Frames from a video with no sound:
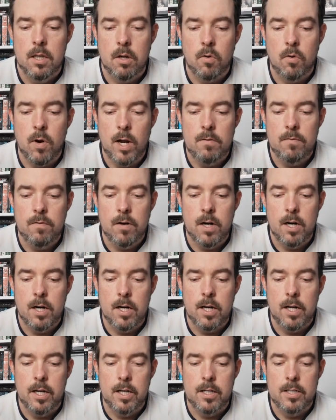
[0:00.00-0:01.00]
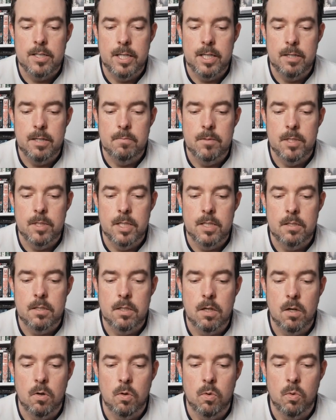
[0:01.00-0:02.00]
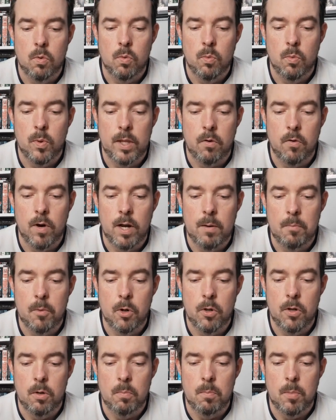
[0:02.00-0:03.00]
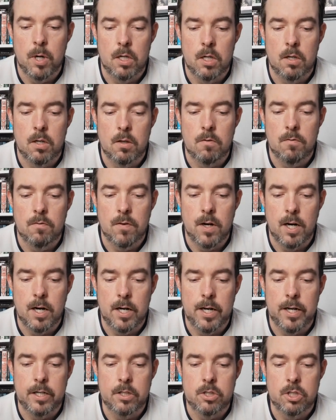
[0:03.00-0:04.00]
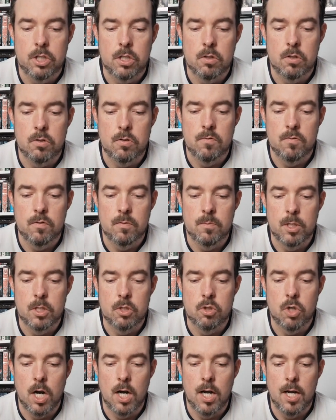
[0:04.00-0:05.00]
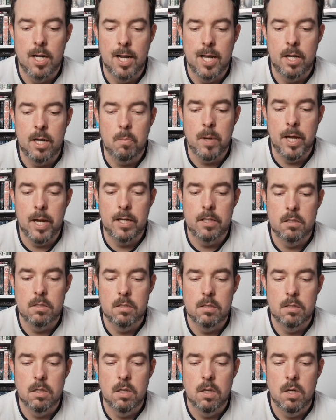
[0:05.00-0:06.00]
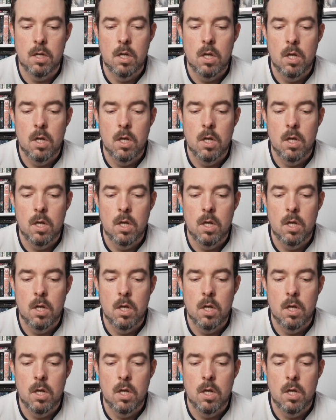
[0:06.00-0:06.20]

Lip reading: The great Fire King deemed it so when the Great Mother birthed the Fire King's children from the dry lake beds.